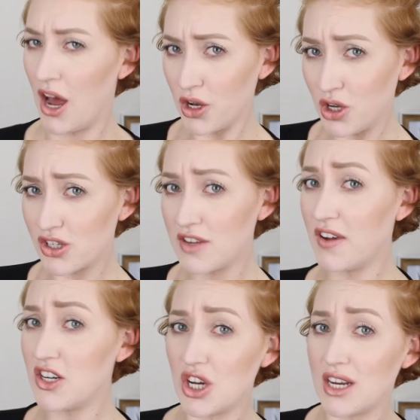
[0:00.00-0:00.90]
I don't usually
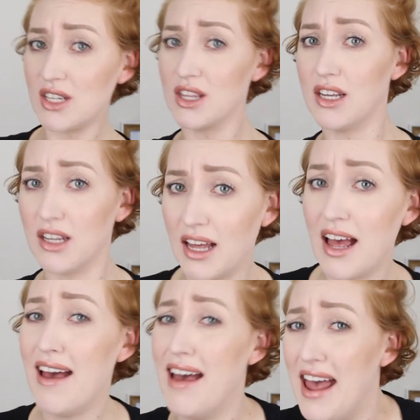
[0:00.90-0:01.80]
venture into the
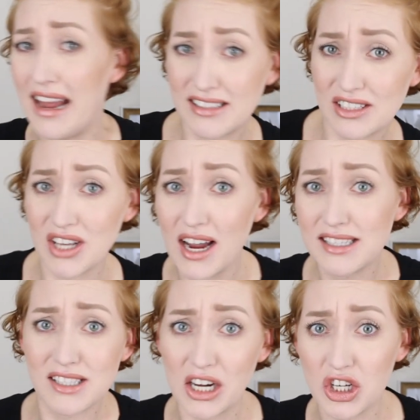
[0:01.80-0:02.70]

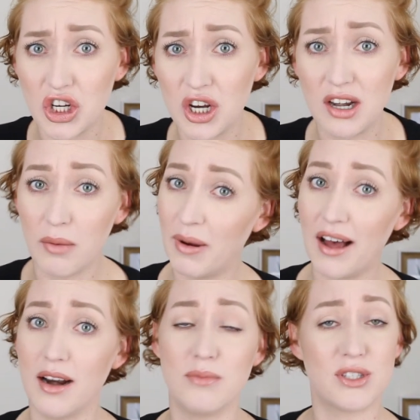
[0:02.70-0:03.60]
exercise section,
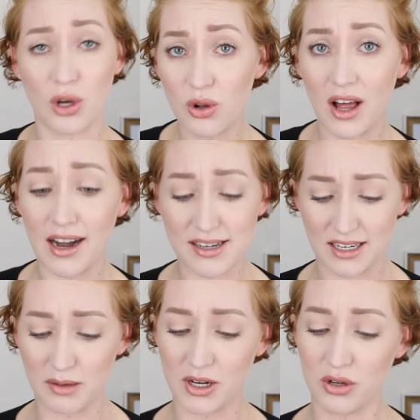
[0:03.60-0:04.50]
but I'm so glad I
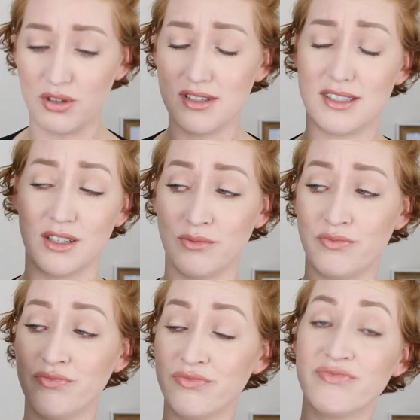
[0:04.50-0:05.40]
did, because
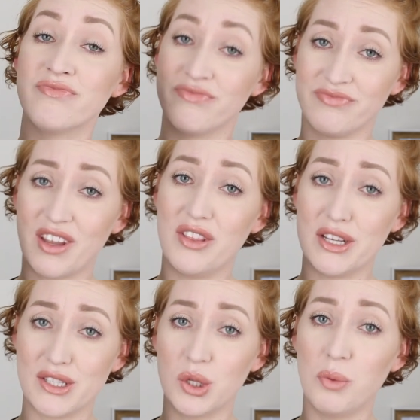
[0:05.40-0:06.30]

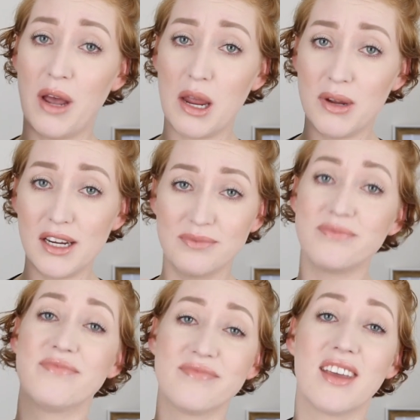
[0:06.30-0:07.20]
this little baby
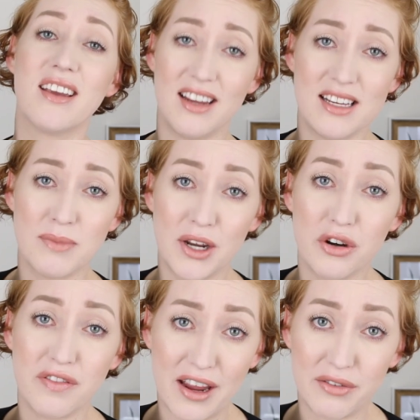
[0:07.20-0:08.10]
is my
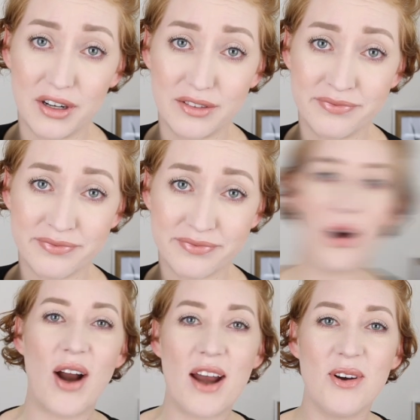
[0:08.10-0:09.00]
new favorite.
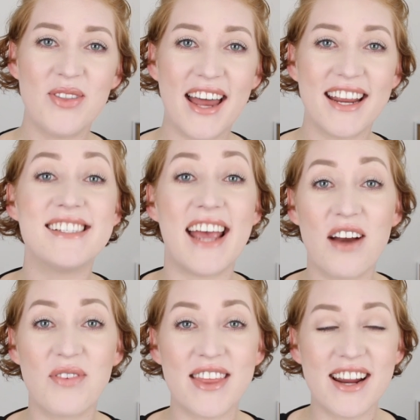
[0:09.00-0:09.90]
All right, well, that is
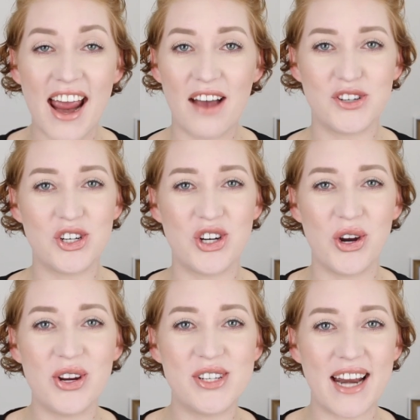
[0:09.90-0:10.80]
everything I have to show
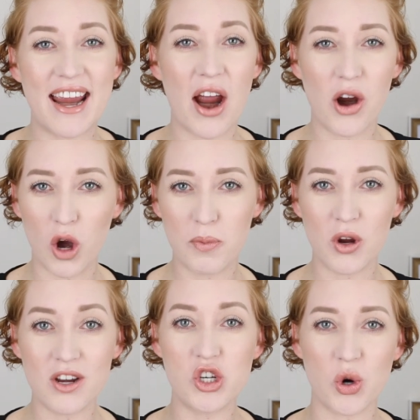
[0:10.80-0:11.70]
you today. I hope
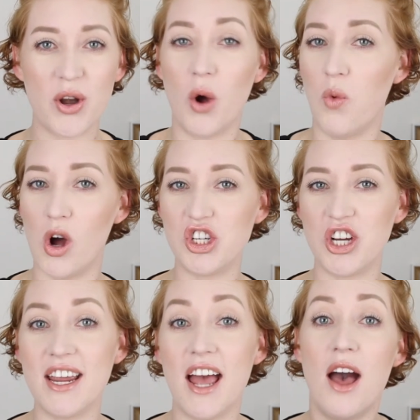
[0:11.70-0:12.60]
you enjoyed
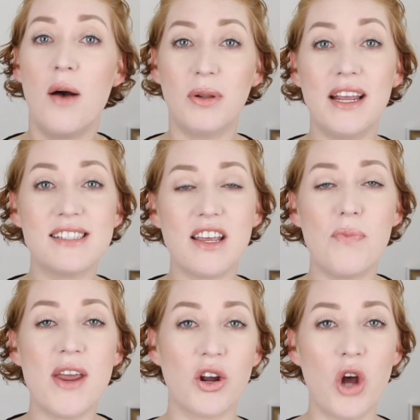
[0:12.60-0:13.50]
watching. Please
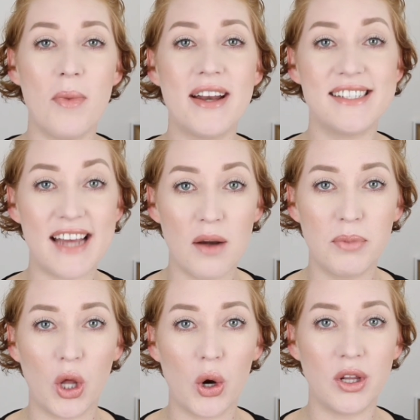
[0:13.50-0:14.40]
leave me a comment down
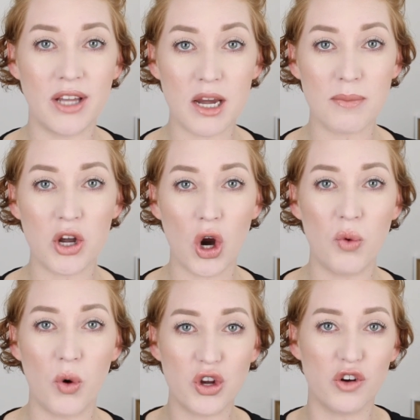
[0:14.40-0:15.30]
below letting me
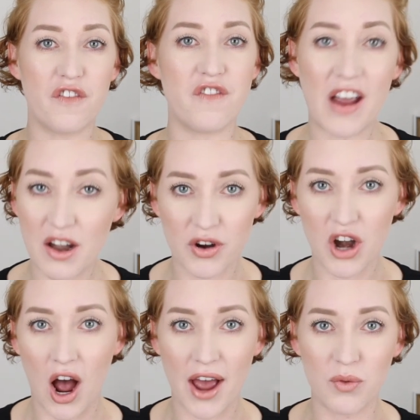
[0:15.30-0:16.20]
know what your
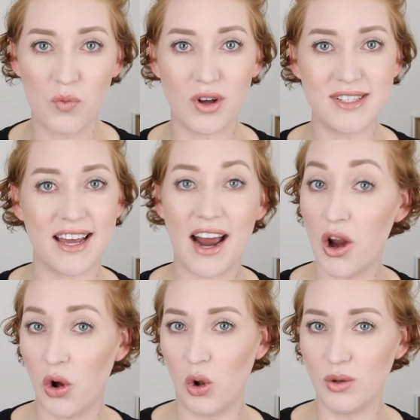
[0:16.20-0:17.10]
favorite item was that
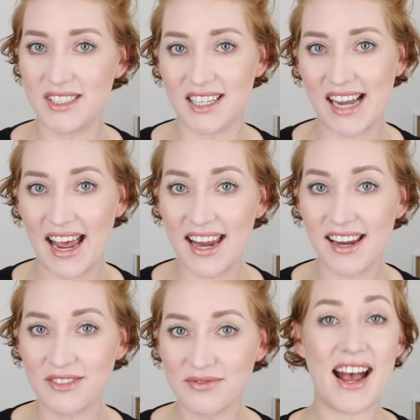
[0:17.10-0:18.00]
I hauled today.